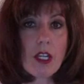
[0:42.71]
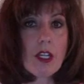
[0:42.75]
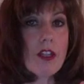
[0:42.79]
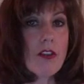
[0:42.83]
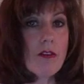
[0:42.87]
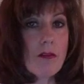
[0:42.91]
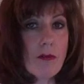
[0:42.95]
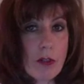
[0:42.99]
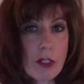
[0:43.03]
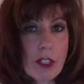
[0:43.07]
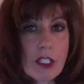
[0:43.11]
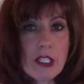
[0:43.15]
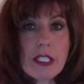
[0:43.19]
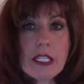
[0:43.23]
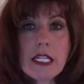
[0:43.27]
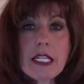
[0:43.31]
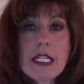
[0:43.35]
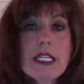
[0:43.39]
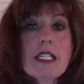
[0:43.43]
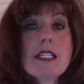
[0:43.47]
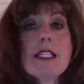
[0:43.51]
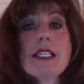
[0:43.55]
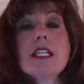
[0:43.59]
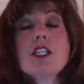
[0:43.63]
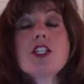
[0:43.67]
The first
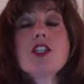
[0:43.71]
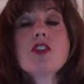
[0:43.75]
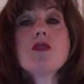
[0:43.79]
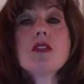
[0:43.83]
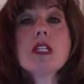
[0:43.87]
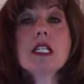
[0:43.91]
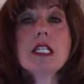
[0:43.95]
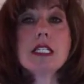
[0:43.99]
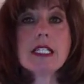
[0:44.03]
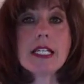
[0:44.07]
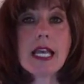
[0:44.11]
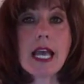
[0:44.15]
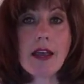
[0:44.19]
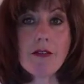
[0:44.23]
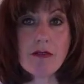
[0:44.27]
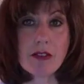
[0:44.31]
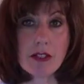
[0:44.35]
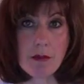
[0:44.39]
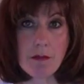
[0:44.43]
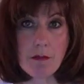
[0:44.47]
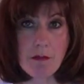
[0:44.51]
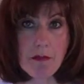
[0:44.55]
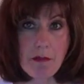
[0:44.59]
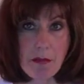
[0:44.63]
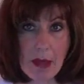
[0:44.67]
thing is that you need to have
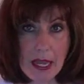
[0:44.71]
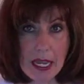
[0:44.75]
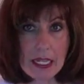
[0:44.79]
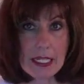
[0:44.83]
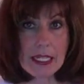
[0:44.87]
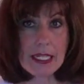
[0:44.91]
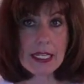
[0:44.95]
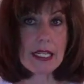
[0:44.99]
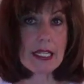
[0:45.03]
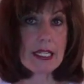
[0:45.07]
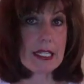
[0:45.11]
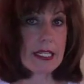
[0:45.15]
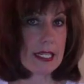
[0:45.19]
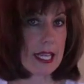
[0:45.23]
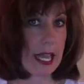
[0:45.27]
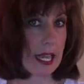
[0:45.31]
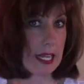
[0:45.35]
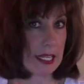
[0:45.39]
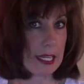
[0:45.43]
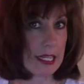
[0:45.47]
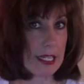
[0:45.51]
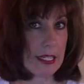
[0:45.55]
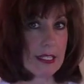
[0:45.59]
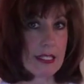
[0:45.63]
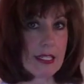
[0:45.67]
some basic
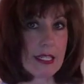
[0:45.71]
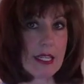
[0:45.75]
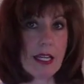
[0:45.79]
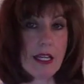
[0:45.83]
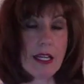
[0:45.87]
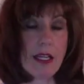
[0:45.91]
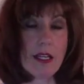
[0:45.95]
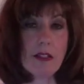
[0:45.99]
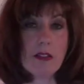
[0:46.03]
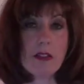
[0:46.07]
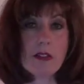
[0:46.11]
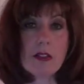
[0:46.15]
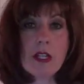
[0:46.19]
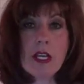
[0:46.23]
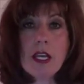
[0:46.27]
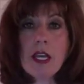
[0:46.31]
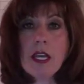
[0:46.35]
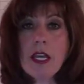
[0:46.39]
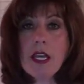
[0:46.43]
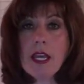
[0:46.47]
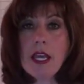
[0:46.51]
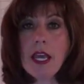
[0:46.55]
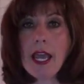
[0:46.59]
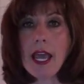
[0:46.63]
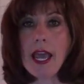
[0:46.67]
selling skills.
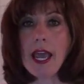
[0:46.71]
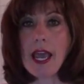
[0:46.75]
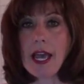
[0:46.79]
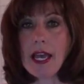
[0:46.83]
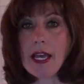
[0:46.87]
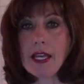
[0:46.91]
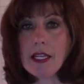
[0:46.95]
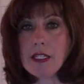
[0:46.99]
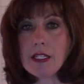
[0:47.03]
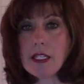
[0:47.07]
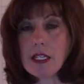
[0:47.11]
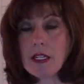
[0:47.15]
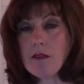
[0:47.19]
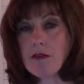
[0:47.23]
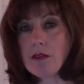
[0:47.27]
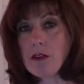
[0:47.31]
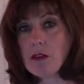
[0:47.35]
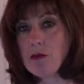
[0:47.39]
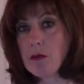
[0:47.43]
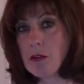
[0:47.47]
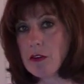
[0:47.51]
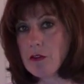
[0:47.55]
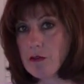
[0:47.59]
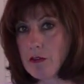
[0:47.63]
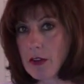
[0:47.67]
And if
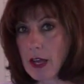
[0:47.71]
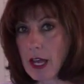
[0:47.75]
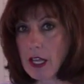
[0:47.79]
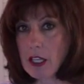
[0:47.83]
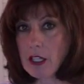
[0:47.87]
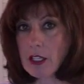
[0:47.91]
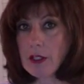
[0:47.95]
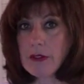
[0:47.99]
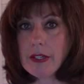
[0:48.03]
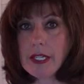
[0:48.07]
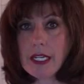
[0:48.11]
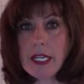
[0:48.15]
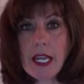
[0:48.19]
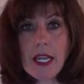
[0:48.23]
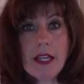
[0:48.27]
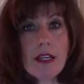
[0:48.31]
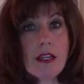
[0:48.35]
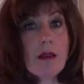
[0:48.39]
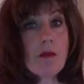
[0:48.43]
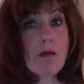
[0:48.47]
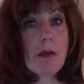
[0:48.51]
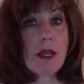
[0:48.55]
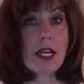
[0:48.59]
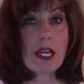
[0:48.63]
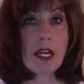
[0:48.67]
you've been following
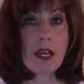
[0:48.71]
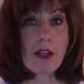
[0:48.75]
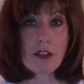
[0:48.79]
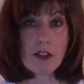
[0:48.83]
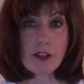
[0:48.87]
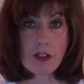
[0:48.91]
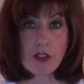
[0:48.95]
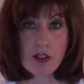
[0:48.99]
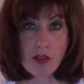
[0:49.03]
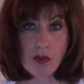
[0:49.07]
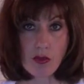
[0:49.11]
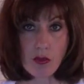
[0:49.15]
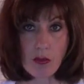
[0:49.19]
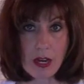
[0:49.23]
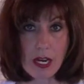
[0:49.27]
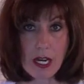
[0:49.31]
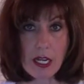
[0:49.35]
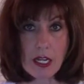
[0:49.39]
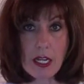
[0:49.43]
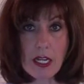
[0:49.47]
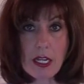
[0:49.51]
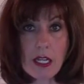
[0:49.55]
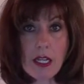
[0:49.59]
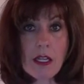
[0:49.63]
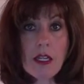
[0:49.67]
any of my other
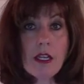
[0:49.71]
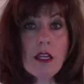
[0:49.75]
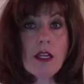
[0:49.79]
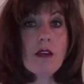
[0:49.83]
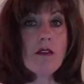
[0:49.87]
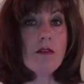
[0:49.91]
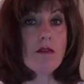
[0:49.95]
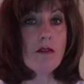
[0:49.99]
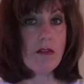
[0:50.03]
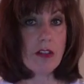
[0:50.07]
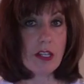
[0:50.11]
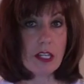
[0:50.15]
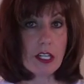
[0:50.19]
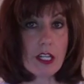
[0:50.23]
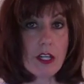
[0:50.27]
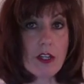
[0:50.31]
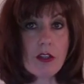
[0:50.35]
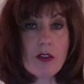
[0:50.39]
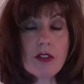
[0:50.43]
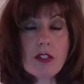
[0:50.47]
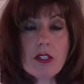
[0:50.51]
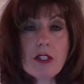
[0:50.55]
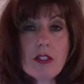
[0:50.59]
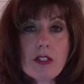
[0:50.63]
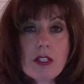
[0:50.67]
training
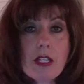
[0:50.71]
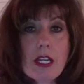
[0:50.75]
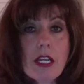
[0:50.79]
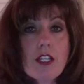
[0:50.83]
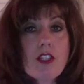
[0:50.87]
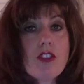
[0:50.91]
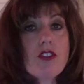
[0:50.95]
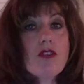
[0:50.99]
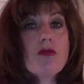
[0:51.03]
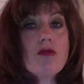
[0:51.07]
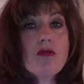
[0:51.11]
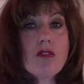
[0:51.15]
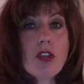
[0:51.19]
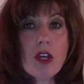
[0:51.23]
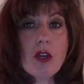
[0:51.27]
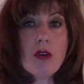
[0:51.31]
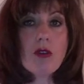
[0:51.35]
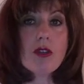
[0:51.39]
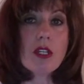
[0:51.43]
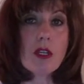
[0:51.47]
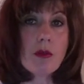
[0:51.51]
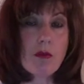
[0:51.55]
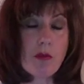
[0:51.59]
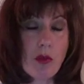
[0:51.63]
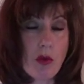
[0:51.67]
videos and such, you
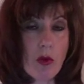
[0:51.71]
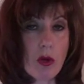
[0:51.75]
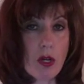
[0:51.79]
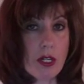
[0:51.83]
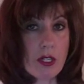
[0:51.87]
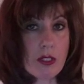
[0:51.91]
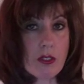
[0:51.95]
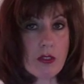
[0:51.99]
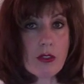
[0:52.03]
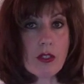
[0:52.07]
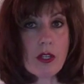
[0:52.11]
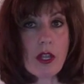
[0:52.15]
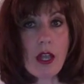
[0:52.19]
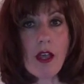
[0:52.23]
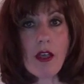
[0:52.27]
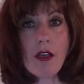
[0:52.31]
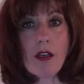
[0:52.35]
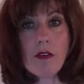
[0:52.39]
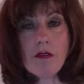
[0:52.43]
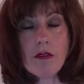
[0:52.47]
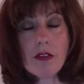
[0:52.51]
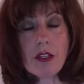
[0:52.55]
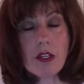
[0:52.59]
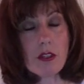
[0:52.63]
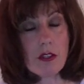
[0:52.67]
know the importance
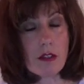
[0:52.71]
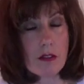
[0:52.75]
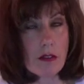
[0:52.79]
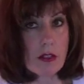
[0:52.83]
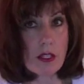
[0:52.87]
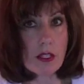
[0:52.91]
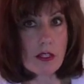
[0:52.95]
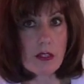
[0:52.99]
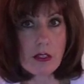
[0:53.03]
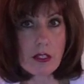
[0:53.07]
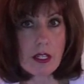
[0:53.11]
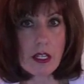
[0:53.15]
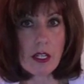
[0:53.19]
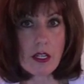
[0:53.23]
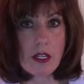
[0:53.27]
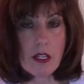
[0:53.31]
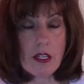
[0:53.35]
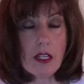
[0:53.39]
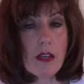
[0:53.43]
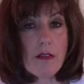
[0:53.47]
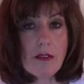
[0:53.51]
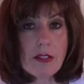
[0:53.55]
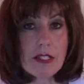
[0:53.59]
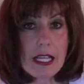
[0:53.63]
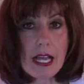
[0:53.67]
of the
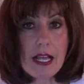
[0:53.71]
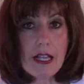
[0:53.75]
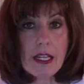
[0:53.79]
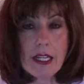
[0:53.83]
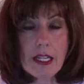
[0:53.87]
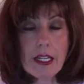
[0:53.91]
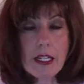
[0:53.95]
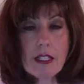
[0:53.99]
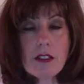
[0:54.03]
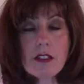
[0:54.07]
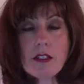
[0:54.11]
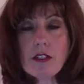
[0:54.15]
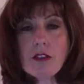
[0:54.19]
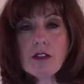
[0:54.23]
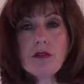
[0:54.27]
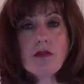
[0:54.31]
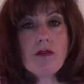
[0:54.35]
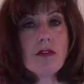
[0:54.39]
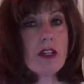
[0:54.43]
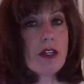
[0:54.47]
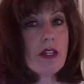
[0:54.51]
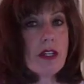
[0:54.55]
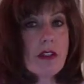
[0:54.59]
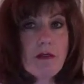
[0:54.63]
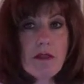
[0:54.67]
skill of selling. It's the
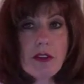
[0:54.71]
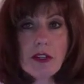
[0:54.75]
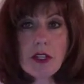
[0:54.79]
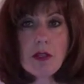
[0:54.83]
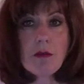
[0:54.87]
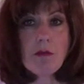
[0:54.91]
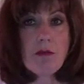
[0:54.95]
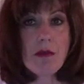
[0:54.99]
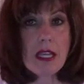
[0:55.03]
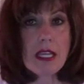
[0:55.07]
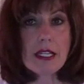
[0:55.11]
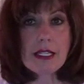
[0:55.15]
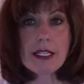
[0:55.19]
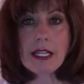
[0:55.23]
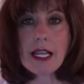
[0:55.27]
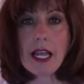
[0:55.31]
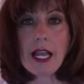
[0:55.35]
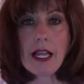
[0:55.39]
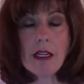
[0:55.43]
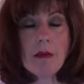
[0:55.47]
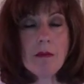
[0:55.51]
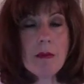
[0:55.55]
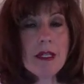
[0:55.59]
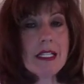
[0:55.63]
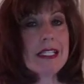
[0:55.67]
very basic
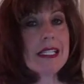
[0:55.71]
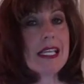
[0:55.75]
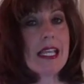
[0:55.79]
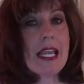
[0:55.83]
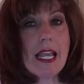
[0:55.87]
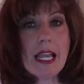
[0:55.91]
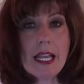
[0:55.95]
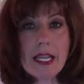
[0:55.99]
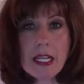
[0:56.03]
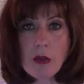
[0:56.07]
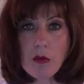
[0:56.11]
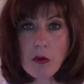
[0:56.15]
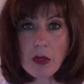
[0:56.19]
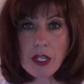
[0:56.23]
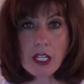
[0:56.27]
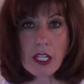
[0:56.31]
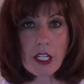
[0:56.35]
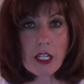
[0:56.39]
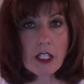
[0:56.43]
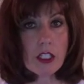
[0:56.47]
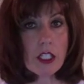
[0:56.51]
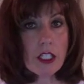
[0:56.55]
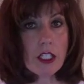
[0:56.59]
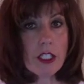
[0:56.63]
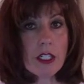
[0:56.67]
elements. Anyone
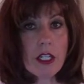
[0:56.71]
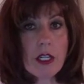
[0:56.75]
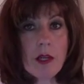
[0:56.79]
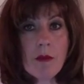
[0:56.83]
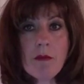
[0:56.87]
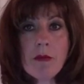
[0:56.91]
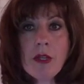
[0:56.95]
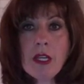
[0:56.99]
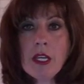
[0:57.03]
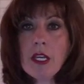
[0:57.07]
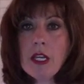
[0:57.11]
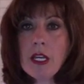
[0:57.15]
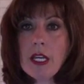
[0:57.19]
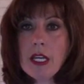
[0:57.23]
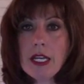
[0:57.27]
can learn them.